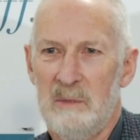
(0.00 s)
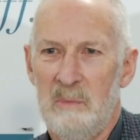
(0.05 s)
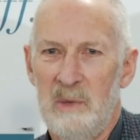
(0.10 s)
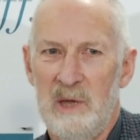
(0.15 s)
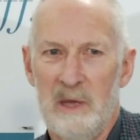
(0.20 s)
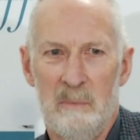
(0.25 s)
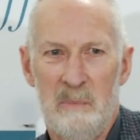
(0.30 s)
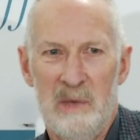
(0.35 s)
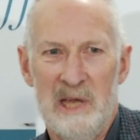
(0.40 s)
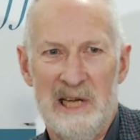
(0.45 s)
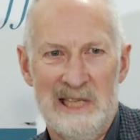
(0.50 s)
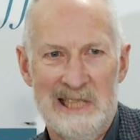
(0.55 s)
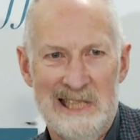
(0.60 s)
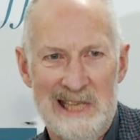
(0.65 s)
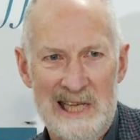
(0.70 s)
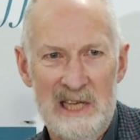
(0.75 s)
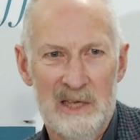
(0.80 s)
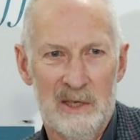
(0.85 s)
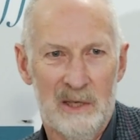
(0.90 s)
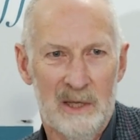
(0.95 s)
to be a big
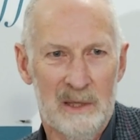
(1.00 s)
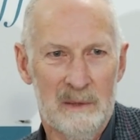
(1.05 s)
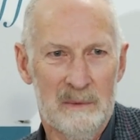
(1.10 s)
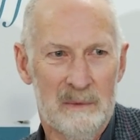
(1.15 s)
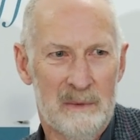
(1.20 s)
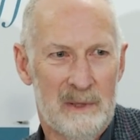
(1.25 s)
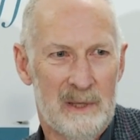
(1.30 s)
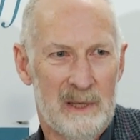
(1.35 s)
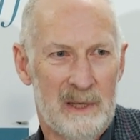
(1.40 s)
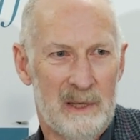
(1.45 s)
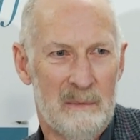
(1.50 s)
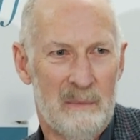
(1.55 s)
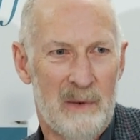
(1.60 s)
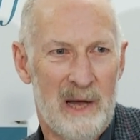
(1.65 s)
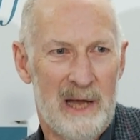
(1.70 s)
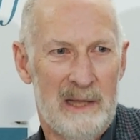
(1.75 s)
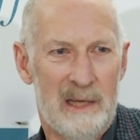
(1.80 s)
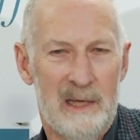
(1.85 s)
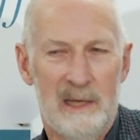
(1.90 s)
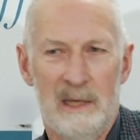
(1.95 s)
deal uh,
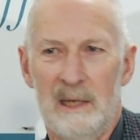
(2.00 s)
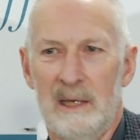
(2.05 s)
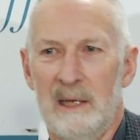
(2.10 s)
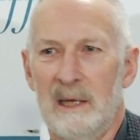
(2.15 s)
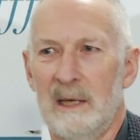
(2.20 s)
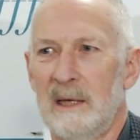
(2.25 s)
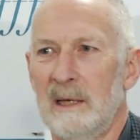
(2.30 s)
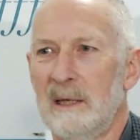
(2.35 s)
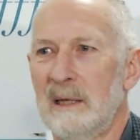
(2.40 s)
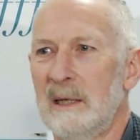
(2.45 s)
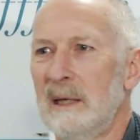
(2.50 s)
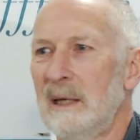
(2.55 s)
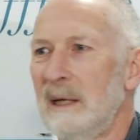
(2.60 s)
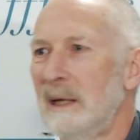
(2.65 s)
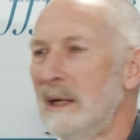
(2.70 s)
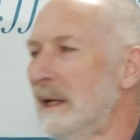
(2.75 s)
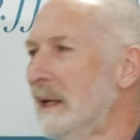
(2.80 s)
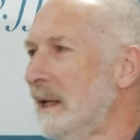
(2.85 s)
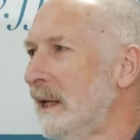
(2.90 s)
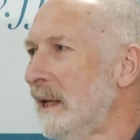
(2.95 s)
by the uh,
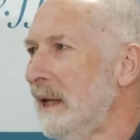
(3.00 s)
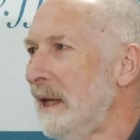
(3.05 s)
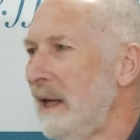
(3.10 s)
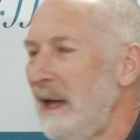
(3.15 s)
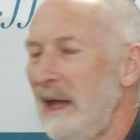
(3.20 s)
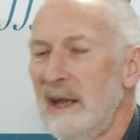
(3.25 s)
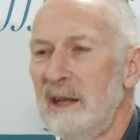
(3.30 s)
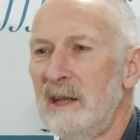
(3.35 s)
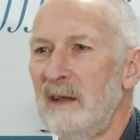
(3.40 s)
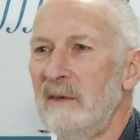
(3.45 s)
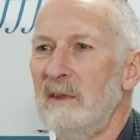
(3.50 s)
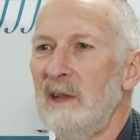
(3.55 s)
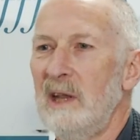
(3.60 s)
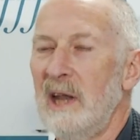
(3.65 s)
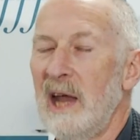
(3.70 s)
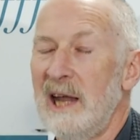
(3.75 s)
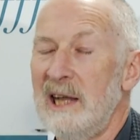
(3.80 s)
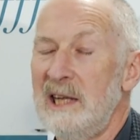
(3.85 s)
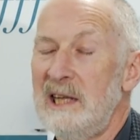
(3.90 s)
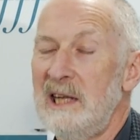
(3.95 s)
end of the
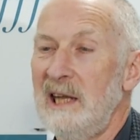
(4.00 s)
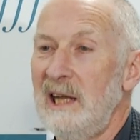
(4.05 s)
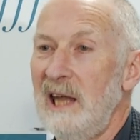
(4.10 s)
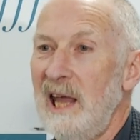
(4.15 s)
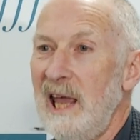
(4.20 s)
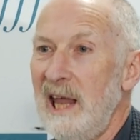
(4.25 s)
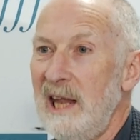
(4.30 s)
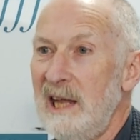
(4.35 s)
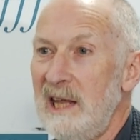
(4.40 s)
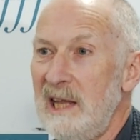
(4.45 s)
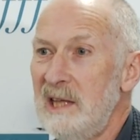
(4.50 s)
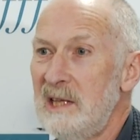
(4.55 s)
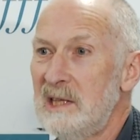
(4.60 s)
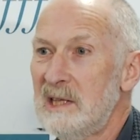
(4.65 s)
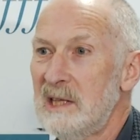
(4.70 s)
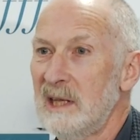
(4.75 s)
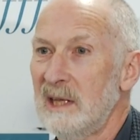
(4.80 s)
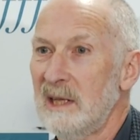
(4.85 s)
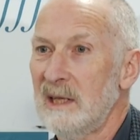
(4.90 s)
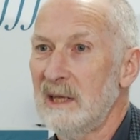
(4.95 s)

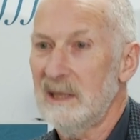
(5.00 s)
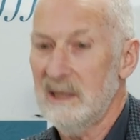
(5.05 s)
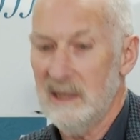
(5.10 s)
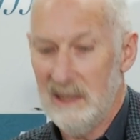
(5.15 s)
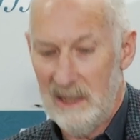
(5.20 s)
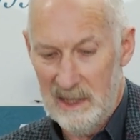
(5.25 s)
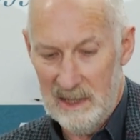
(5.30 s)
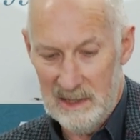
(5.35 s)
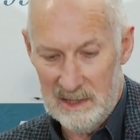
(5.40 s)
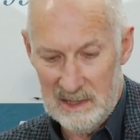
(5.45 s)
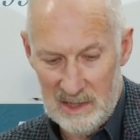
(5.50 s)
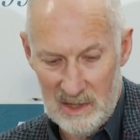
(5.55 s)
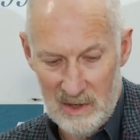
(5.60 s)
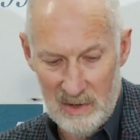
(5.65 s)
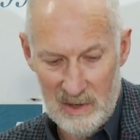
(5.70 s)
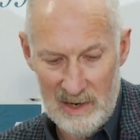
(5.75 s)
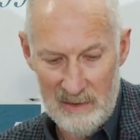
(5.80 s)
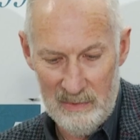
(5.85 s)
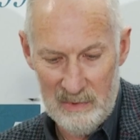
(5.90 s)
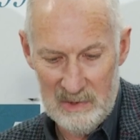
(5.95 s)
1980s, and, and
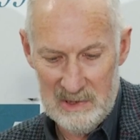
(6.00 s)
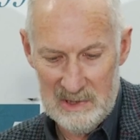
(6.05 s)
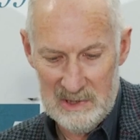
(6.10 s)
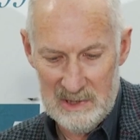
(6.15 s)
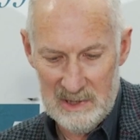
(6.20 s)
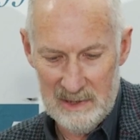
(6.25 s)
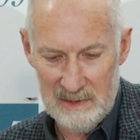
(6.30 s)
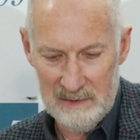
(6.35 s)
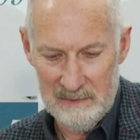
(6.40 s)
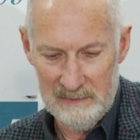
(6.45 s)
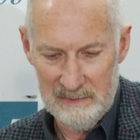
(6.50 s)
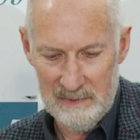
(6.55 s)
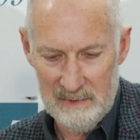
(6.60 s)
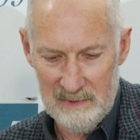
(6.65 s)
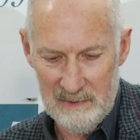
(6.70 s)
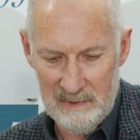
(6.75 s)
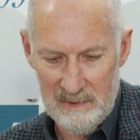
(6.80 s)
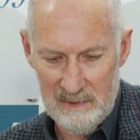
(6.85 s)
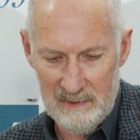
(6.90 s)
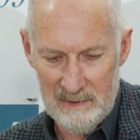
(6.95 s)
so I was uh,
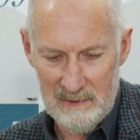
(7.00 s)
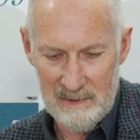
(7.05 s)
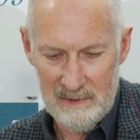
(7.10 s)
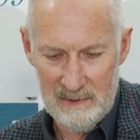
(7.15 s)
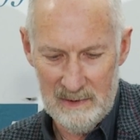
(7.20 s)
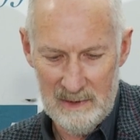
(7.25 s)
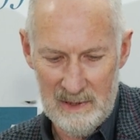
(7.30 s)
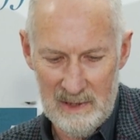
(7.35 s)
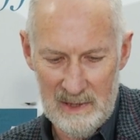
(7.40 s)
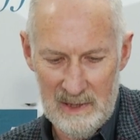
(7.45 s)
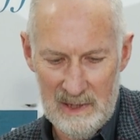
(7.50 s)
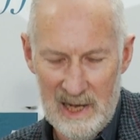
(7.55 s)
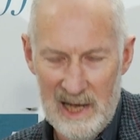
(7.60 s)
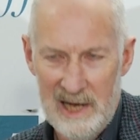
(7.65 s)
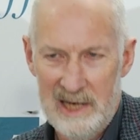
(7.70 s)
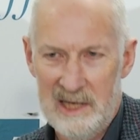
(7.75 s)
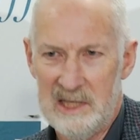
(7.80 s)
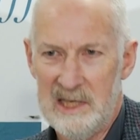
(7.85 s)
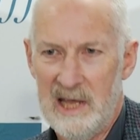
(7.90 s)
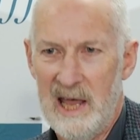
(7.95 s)

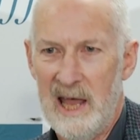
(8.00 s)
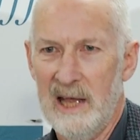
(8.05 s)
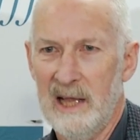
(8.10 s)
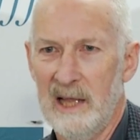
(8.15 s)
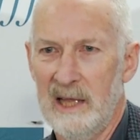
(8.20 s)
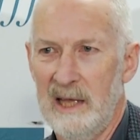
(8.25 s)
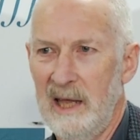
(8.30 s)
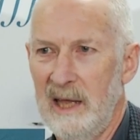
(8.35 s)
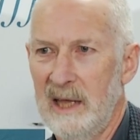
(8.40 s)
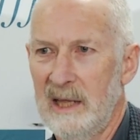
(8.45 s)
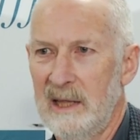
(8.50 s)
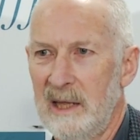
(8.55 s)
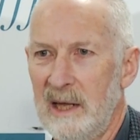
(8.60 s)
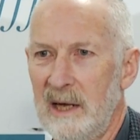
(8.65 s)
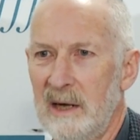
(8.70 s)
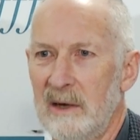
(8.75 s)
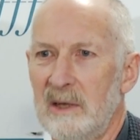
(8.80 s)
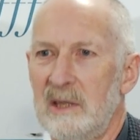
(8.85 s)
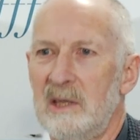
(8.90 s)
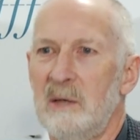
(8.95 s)
not exactly in
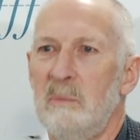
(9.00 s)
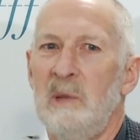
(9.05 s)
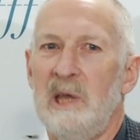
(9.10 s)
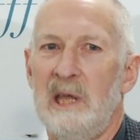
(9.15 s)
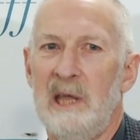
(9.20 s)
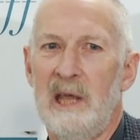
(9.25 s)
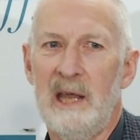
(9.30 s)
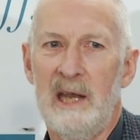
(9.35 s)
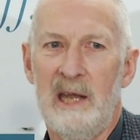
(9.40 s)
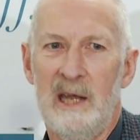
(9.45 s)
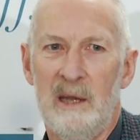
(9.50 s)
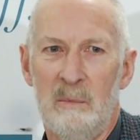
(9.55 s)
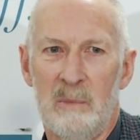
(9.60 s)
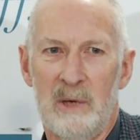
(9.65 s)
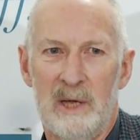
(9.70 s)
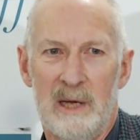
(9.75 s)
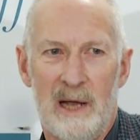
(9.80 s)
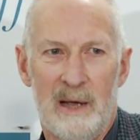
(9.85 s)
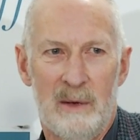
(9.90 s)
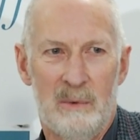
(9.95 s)
there at the beginning,
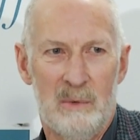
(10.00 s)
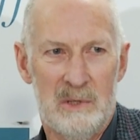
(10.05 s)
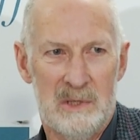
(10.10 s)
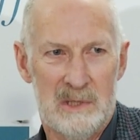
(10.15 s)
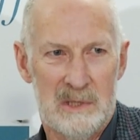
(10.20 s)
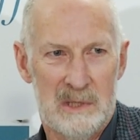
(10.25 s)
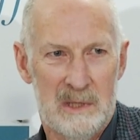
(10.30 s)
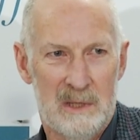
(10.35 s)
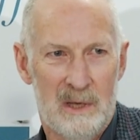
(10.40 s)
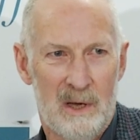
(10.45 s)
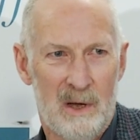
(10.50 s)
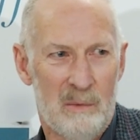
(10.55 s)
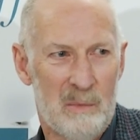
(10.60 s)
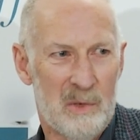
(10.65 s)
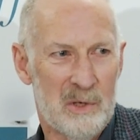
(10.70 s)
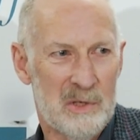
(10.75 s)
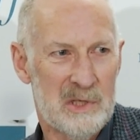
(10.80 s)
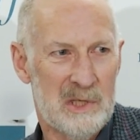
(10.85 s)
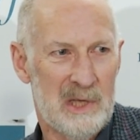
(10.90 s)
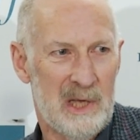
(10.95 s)
but I was
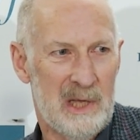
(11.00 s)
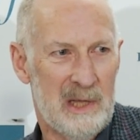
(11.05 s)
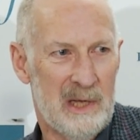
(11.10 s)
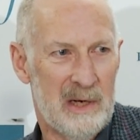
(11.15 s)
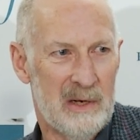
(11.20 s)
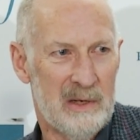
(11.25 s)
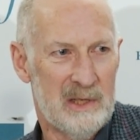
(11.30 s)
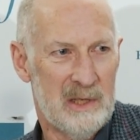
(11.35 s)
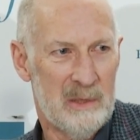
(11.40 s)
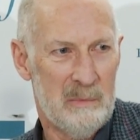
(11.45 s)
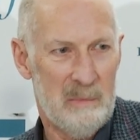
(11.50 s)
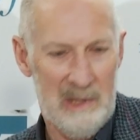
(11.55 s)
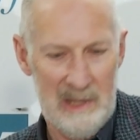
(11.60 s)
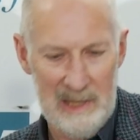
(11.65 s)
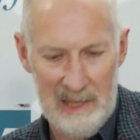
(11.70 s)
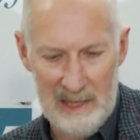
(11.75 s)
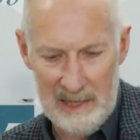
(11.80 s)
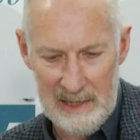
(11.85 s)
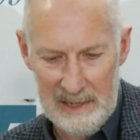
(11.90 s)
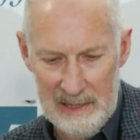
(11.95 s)
almost in there at the
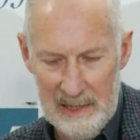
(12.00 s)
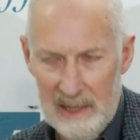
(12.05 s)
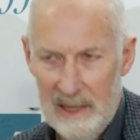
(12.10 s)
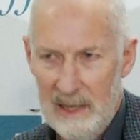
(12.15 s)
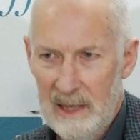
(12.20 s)
beginning.